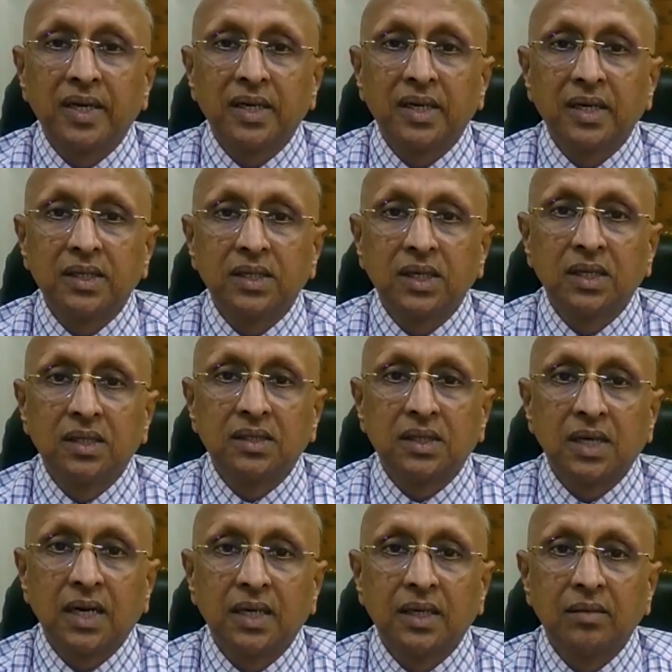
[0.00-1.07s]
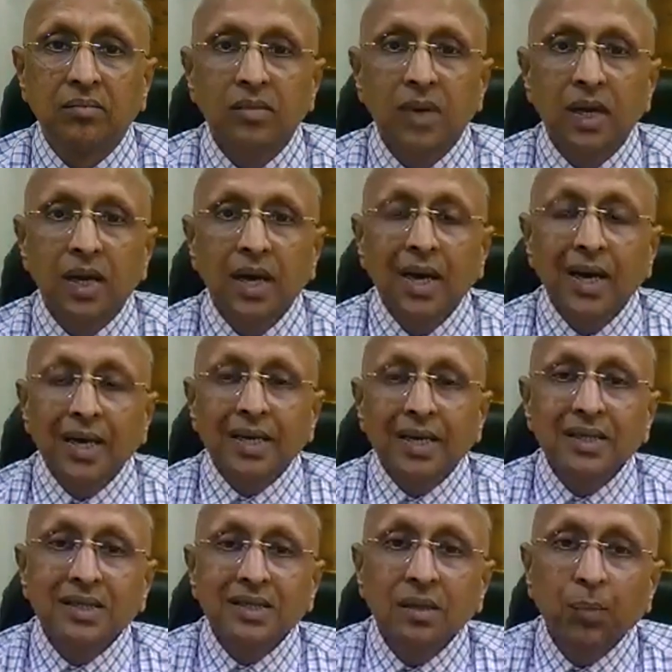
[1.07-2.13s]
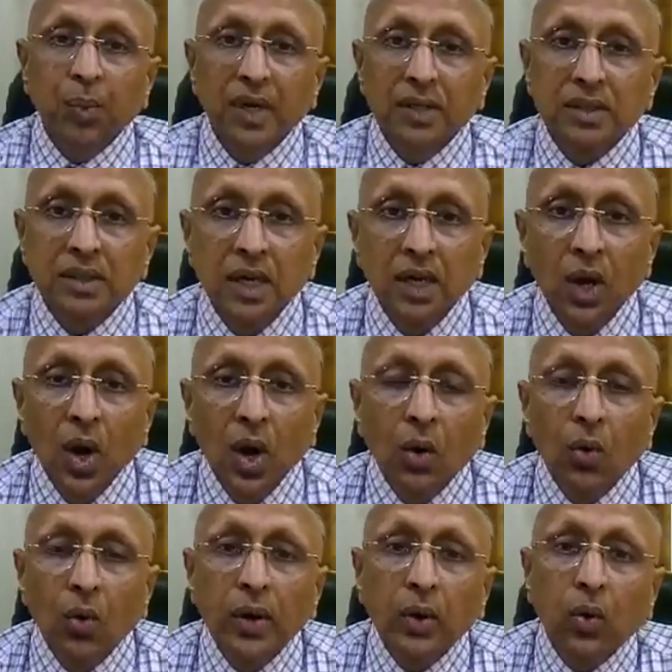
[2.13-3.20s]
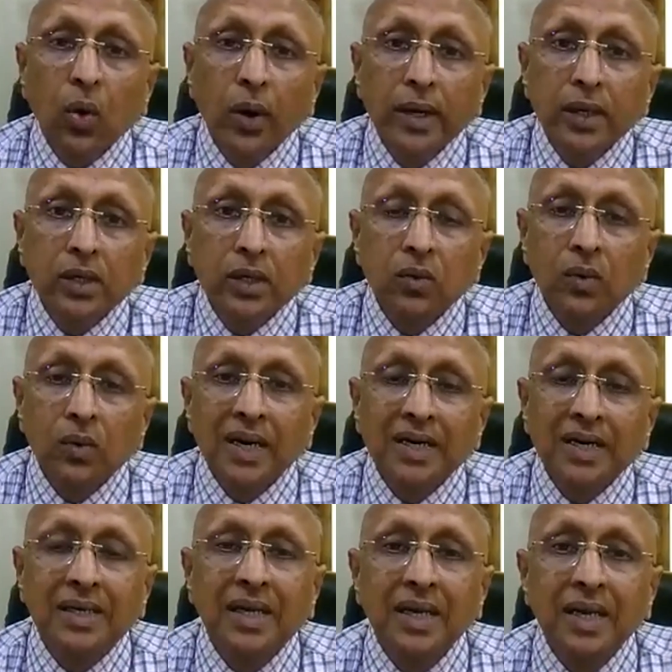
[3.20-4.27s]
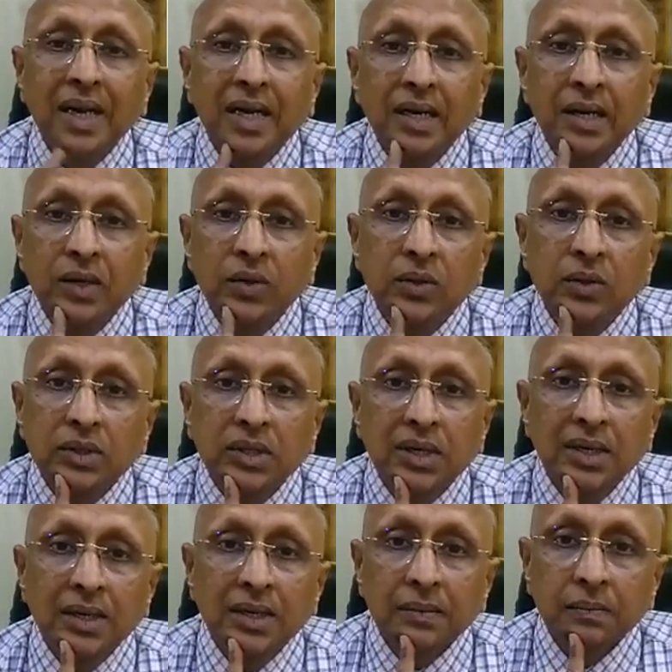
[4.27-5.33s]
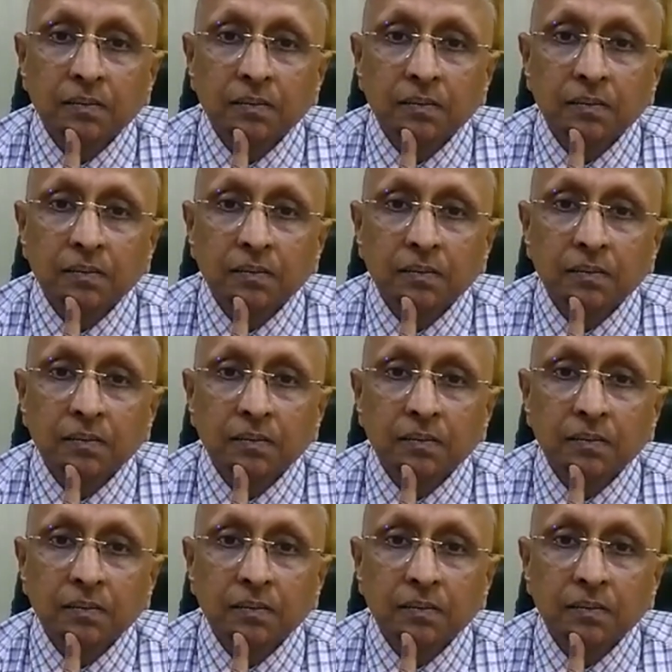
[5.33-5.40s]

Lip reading: energy inside him, is the person who is going to work directly over there.